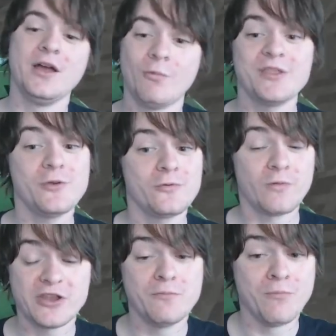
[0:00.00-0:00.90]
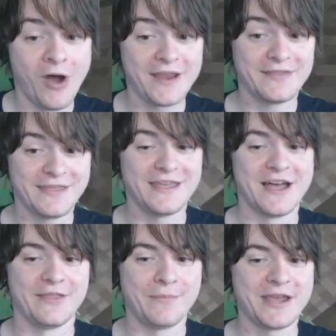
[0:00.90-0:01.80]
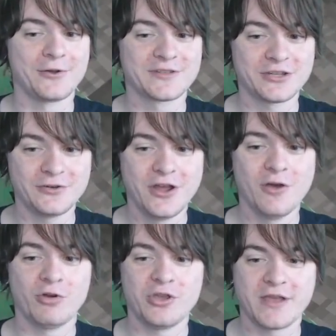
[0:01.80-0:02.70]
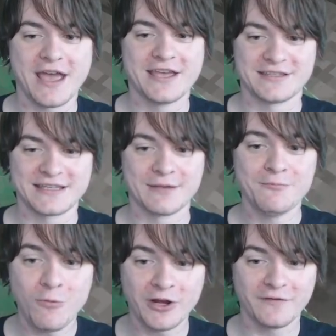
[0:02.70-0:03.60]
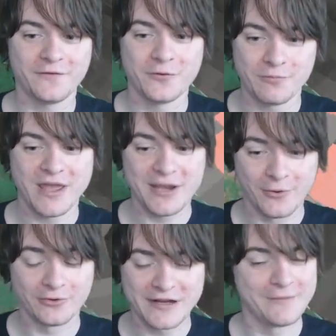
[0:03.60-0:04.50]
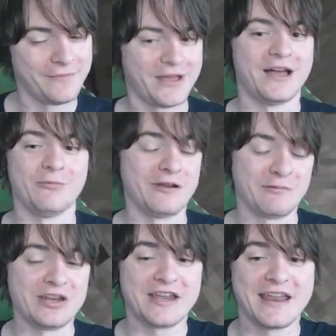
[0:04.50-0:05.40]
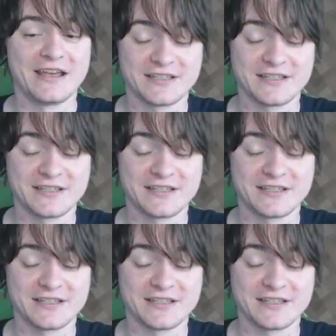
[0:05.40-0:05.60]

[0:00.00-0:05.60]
When you mine the pig ore too, what you get is this wonderful pigorium when you get it.